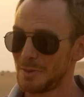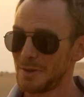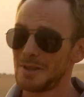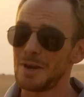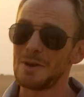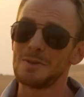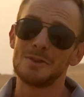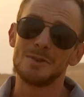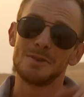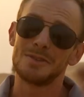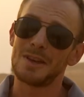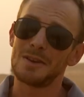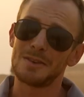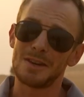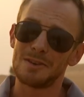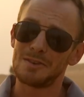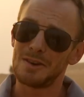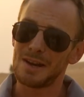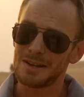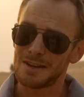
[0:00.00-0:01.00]
So what they will do is they will
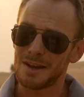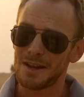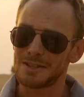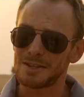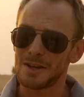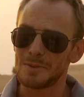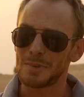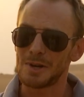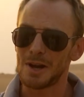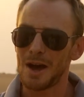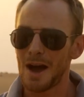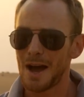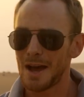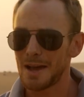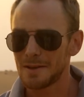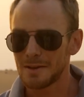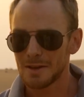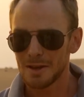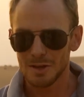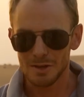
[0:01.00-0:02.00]
get really nice up and
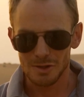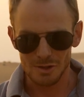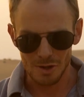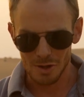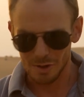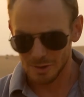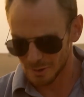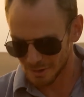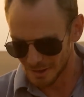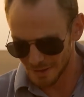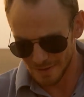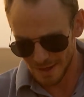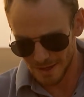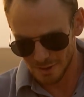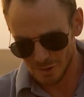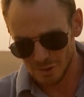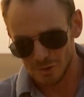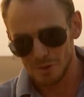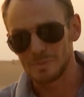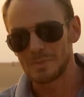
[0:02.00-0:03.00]
high, circle and
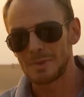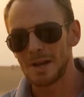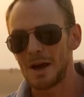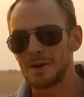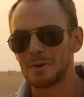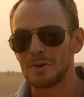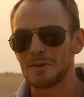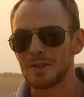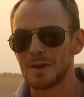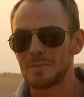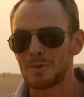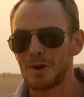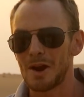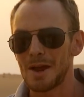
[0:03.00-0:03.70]
then stoop down on their